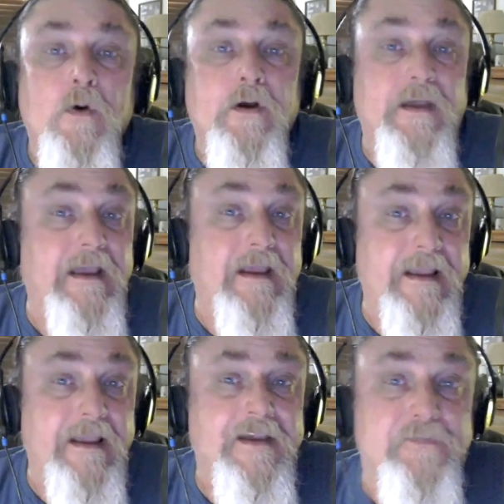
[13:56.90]
it
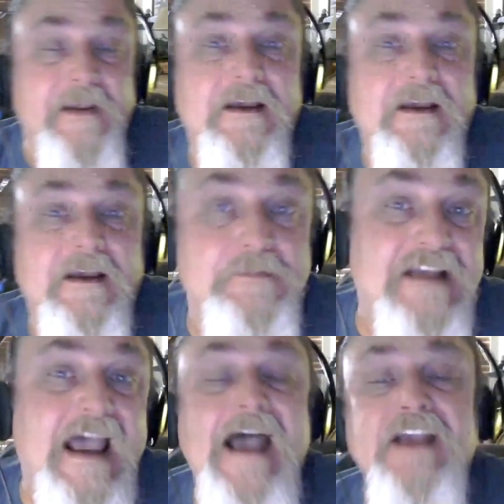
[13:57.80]
is because it was
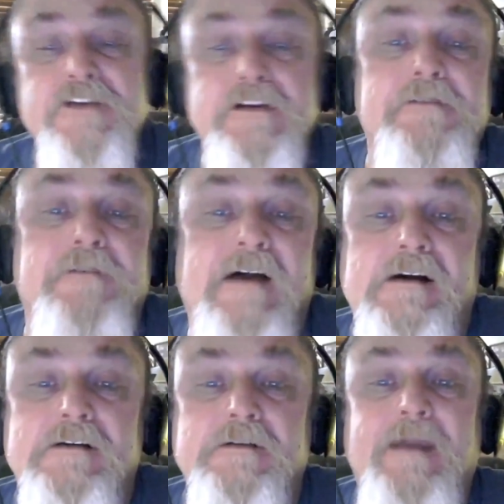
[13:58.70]
actually
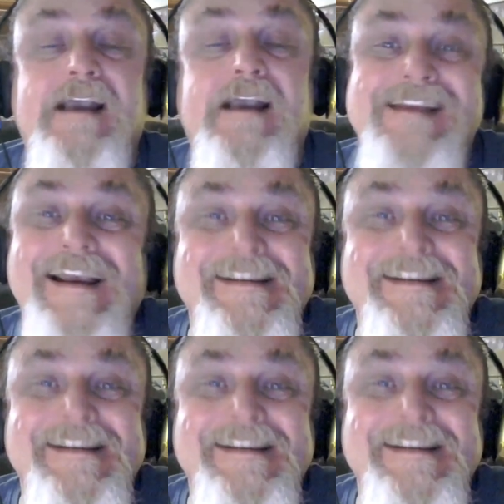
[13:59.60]
found back in
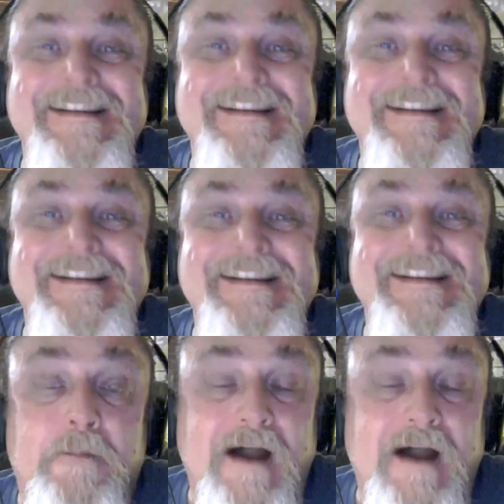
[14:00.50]
1980 by yeah. a